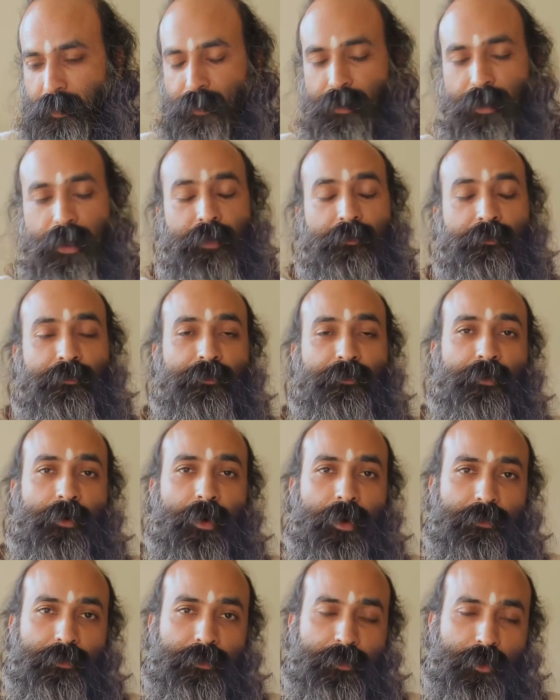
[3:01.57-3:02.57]
triumph
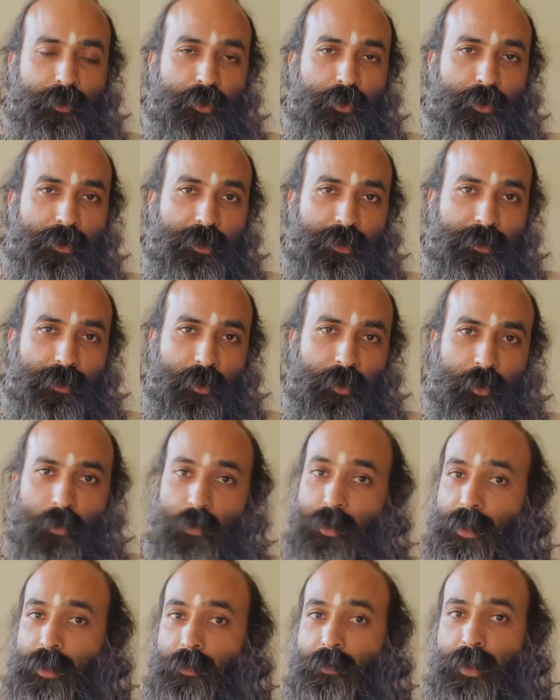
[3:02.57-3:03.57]
of good
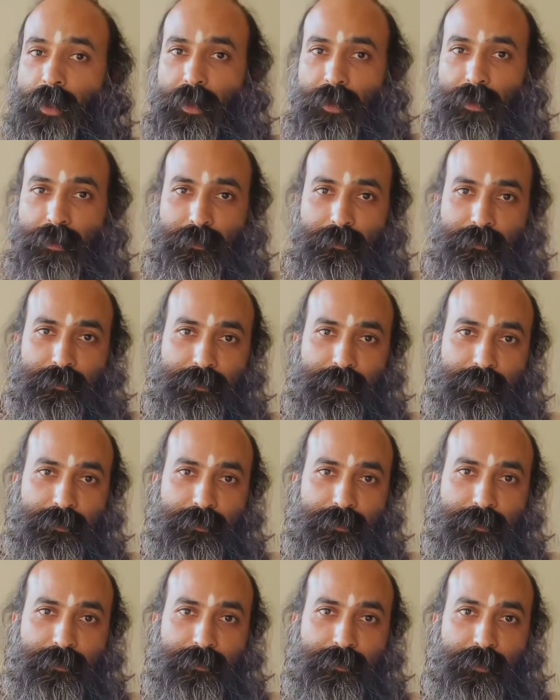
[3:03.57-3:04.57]
over evil,
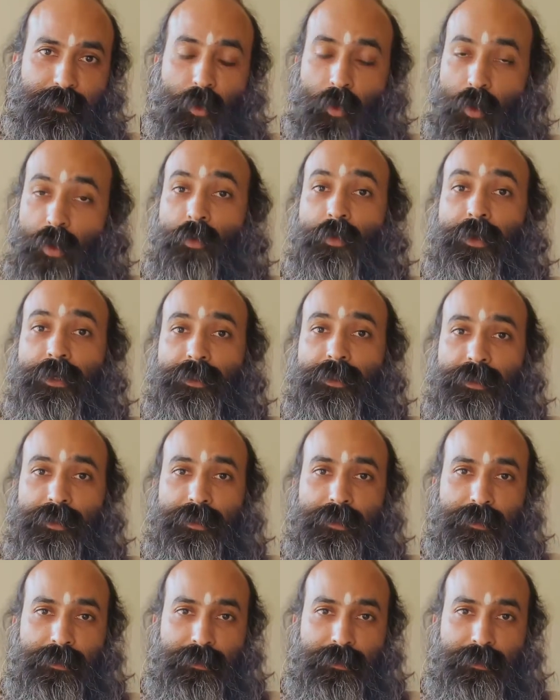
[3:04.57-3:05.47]
always.